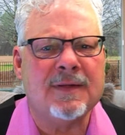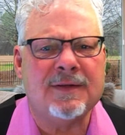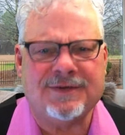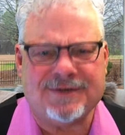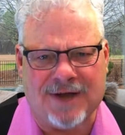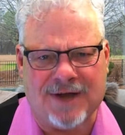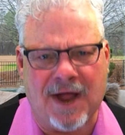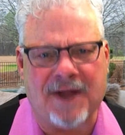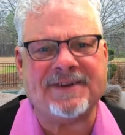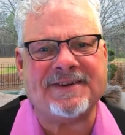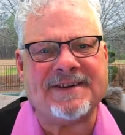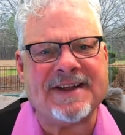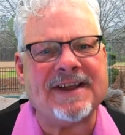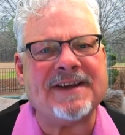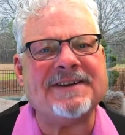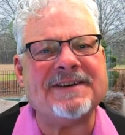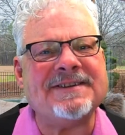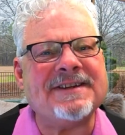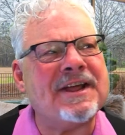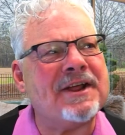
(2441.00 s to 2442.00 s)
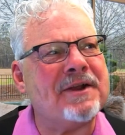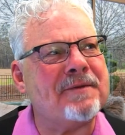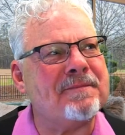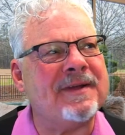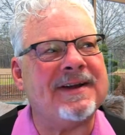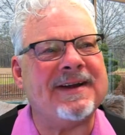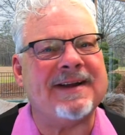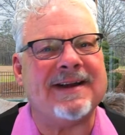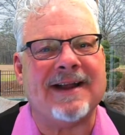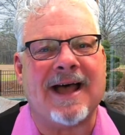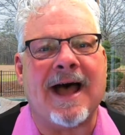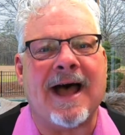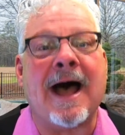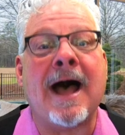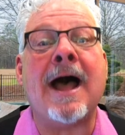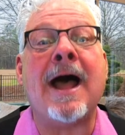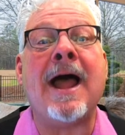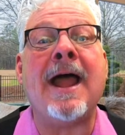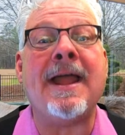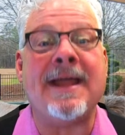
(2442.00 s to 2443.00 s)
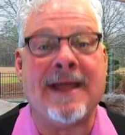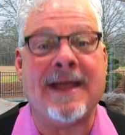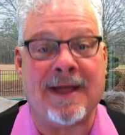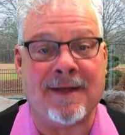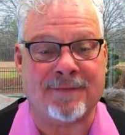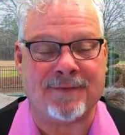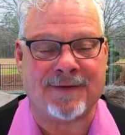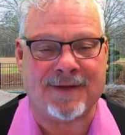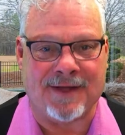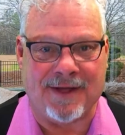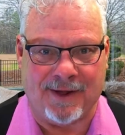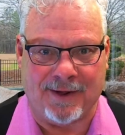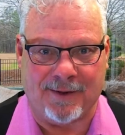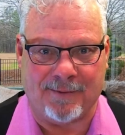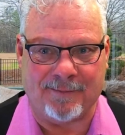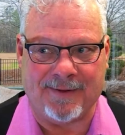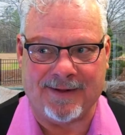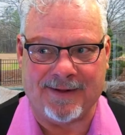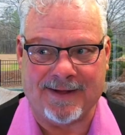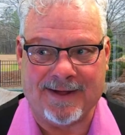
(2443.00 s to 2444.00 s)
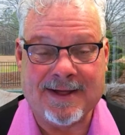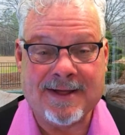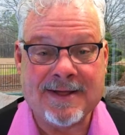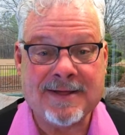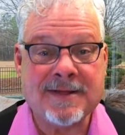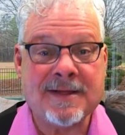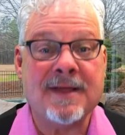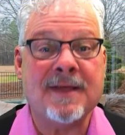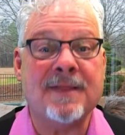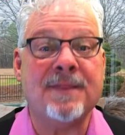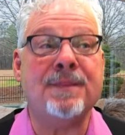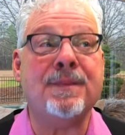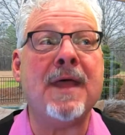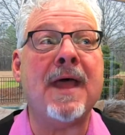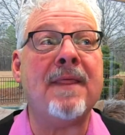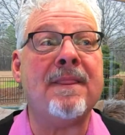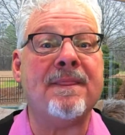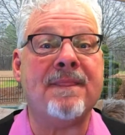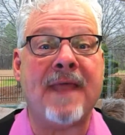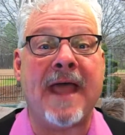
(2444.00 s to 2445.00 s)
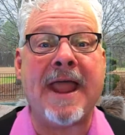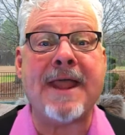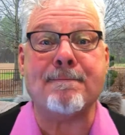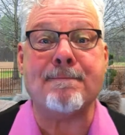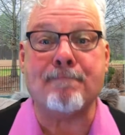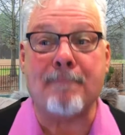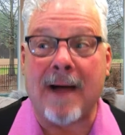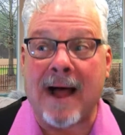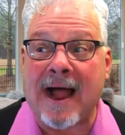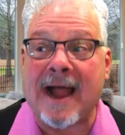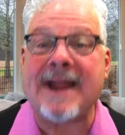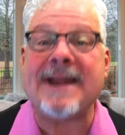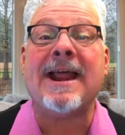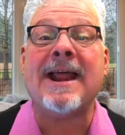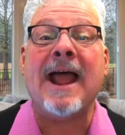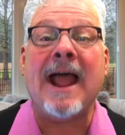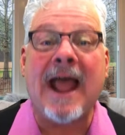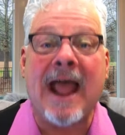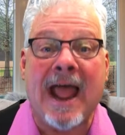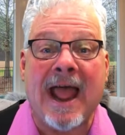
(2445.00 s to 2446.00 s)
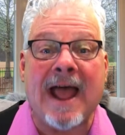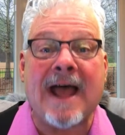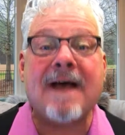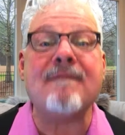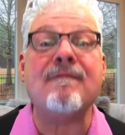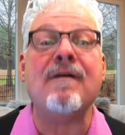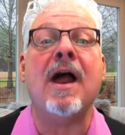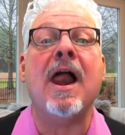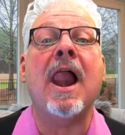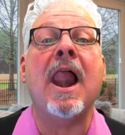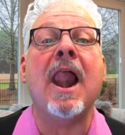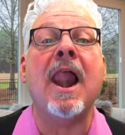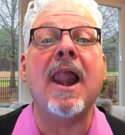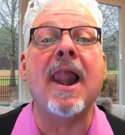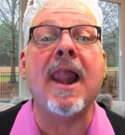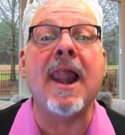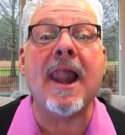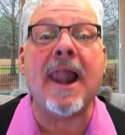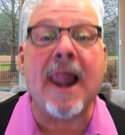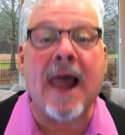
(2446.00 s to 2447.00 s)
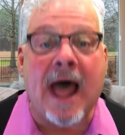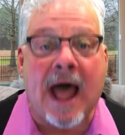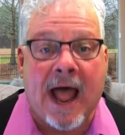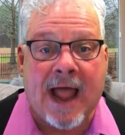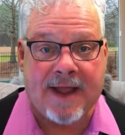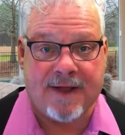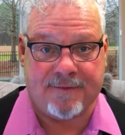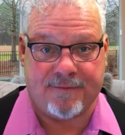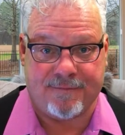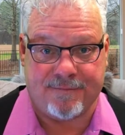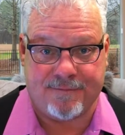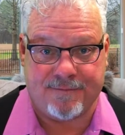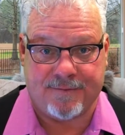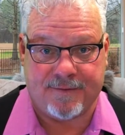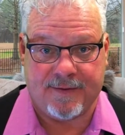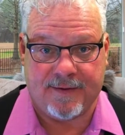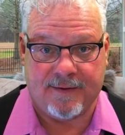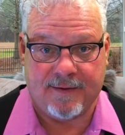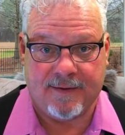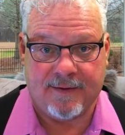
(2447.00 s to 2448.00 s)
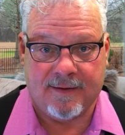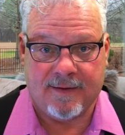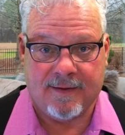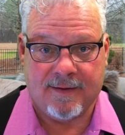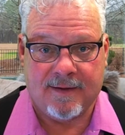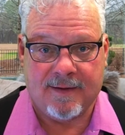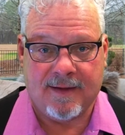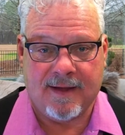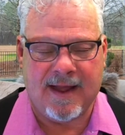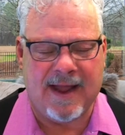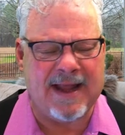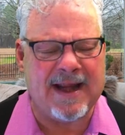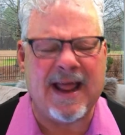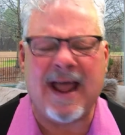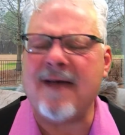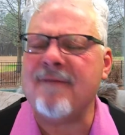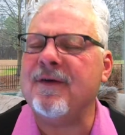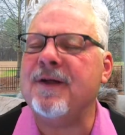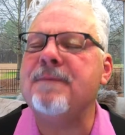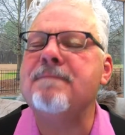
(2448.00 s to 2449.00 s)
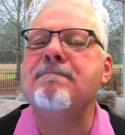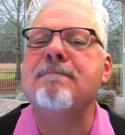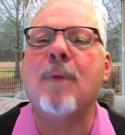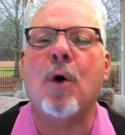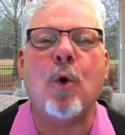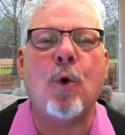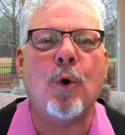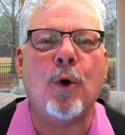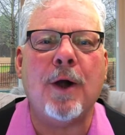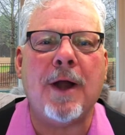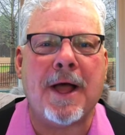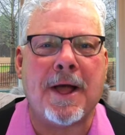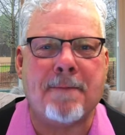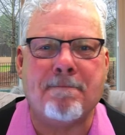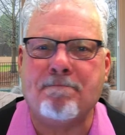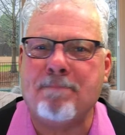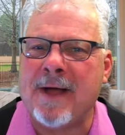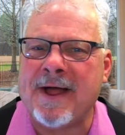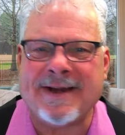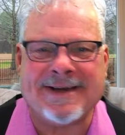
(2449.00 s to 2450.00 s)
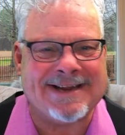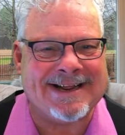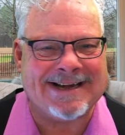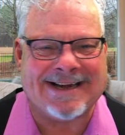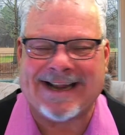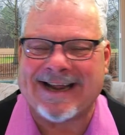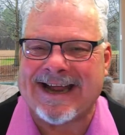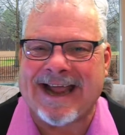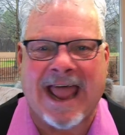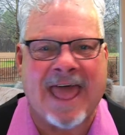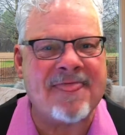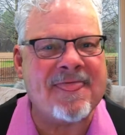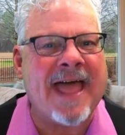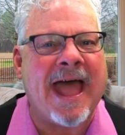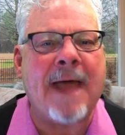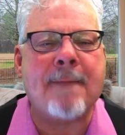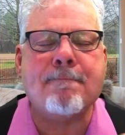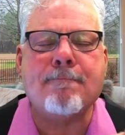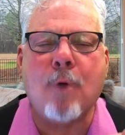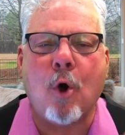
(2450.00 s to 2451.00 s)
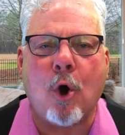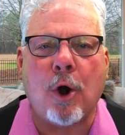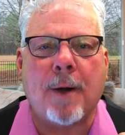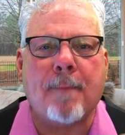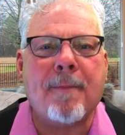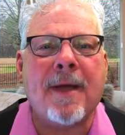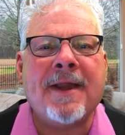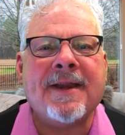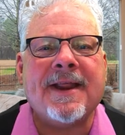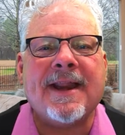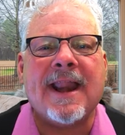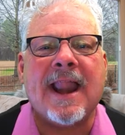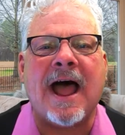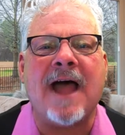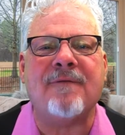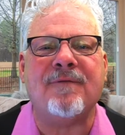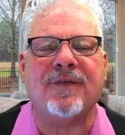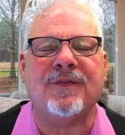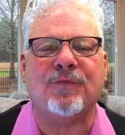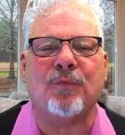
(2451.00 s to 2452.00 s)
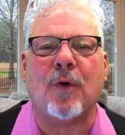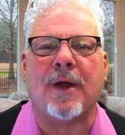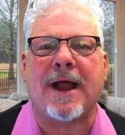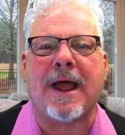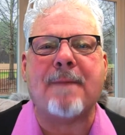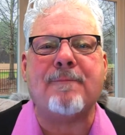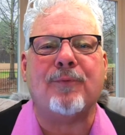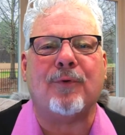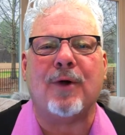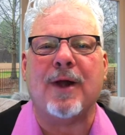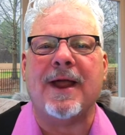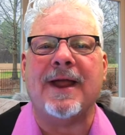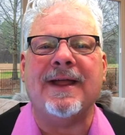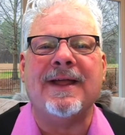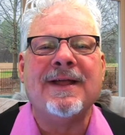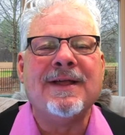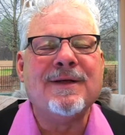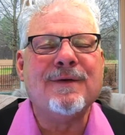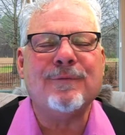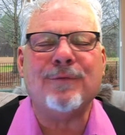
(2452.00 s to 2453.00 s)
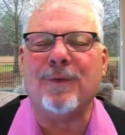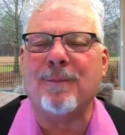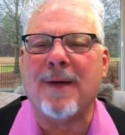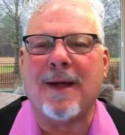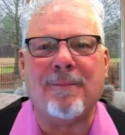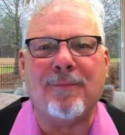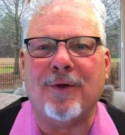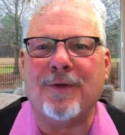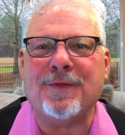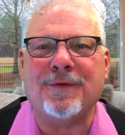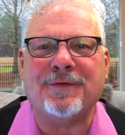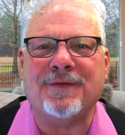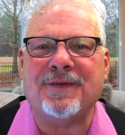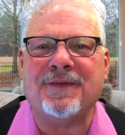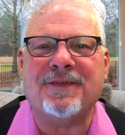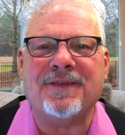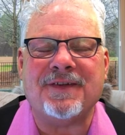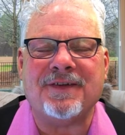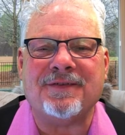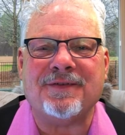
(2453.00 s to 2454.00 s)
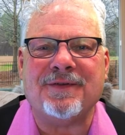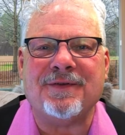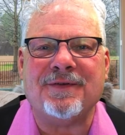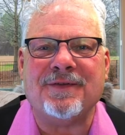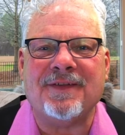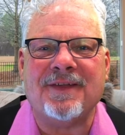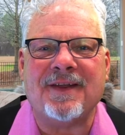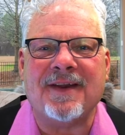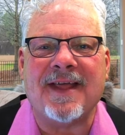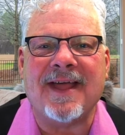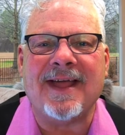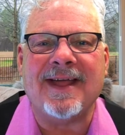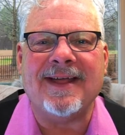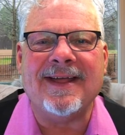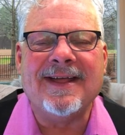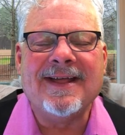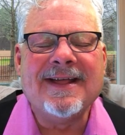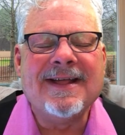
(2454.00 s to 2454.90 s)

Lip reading: John 10:10, but I have come that they might have life and have it more abundantly. And that more abundant life is what I pray for my brothers and sisters today.